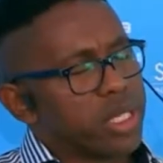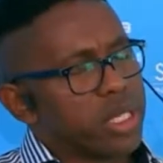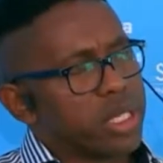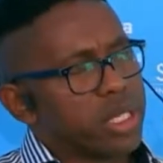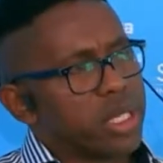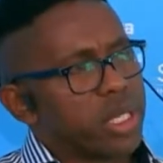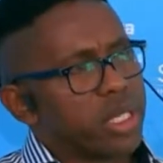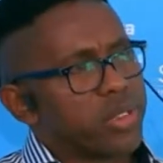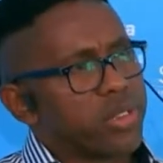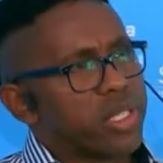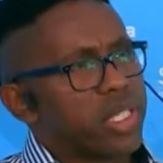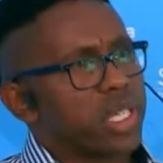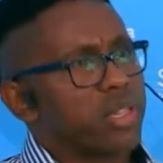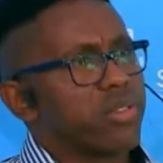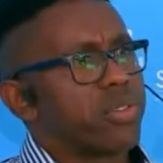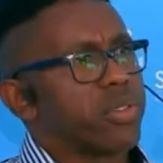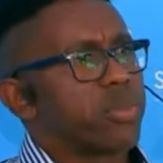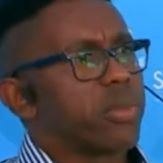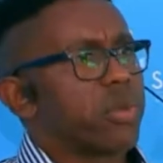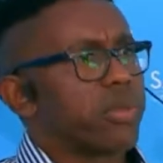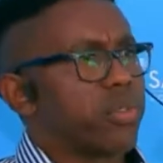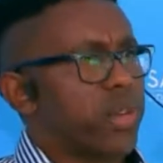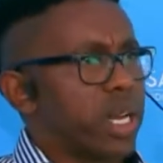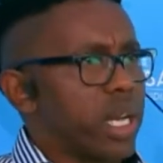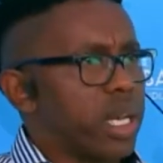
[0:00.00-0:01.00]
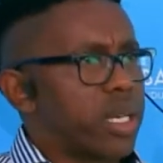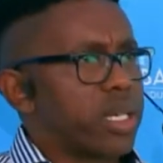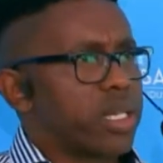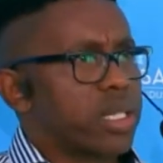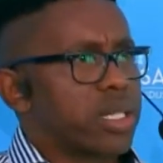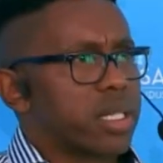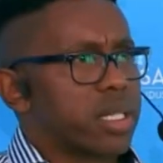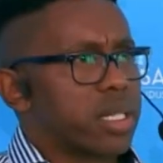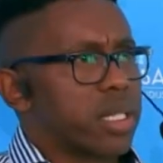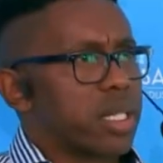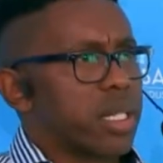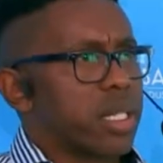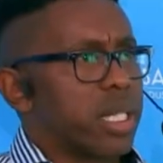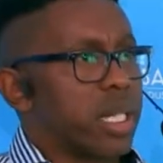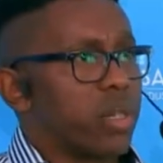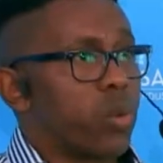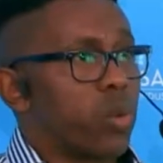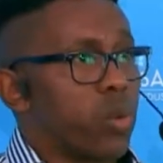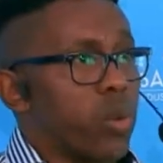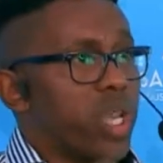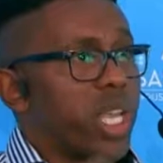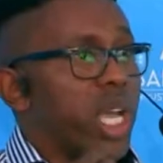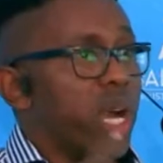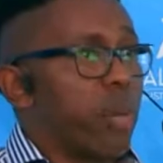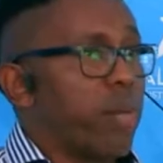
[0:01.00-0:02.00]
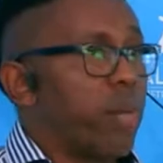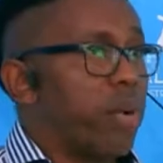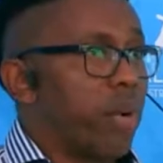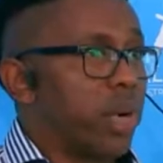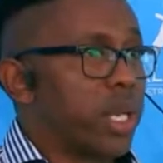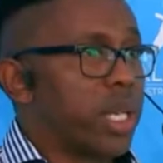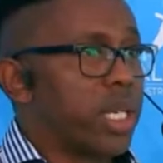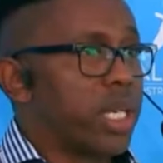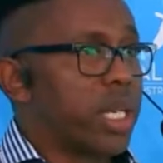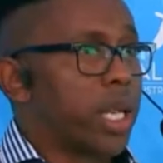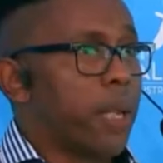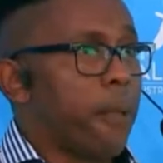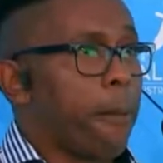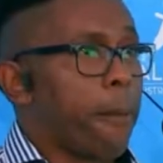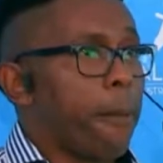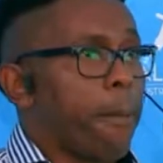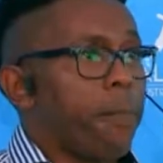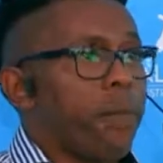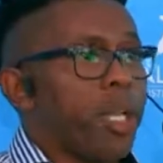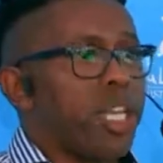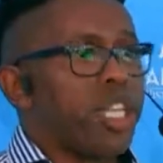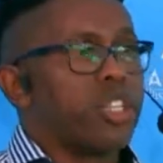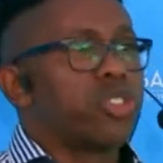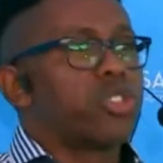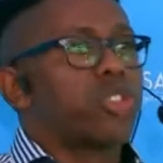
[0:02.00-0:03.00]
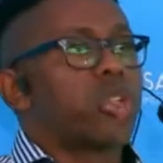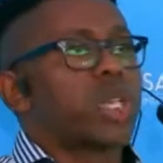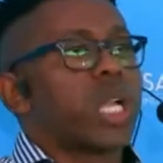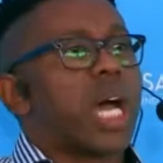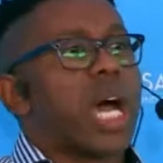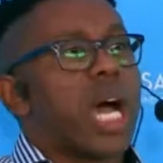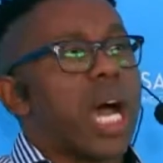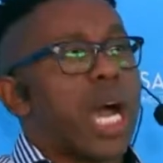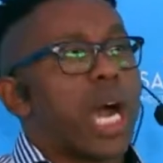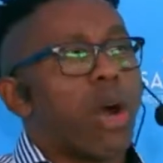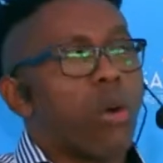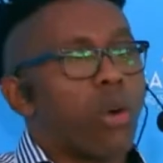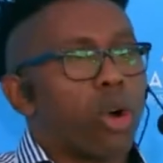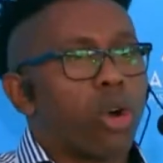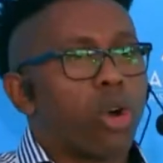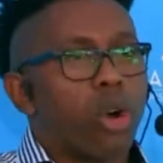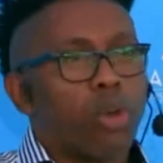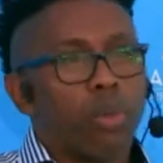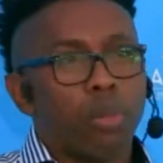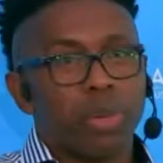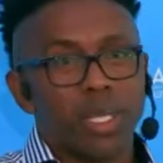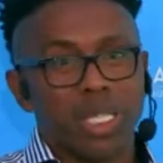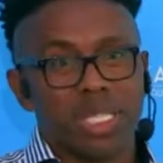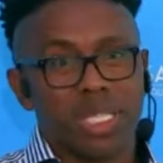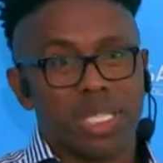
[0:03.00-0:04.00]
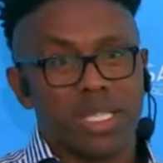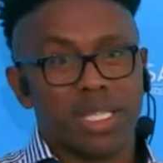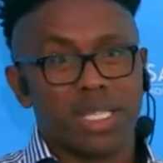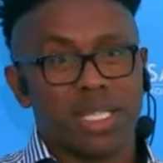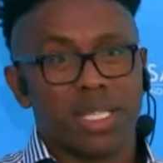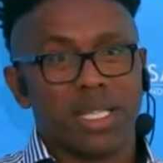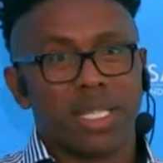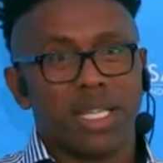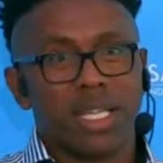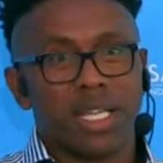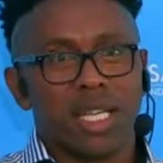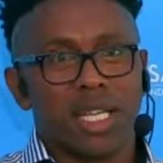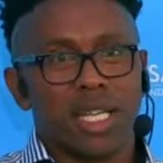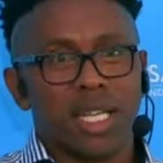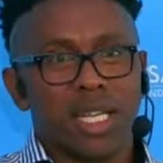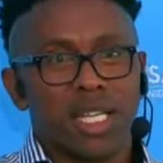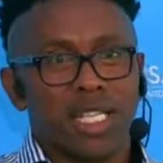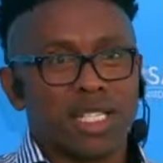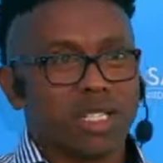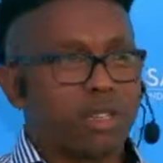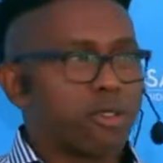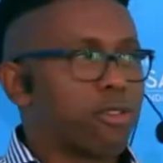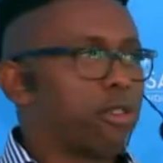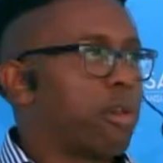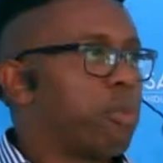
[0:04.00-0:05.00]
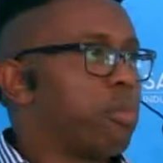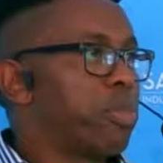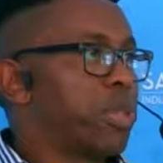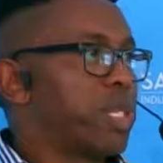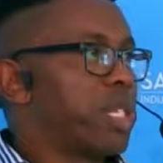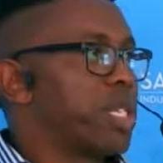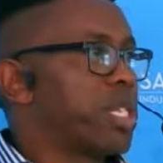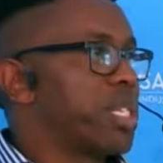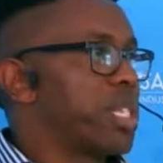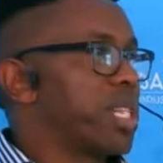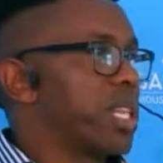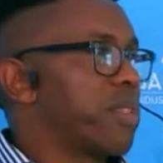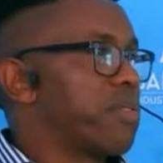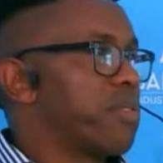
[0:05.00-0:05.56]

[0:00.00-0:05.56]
of service providers that we appoint, it is not our competency. It's the competency of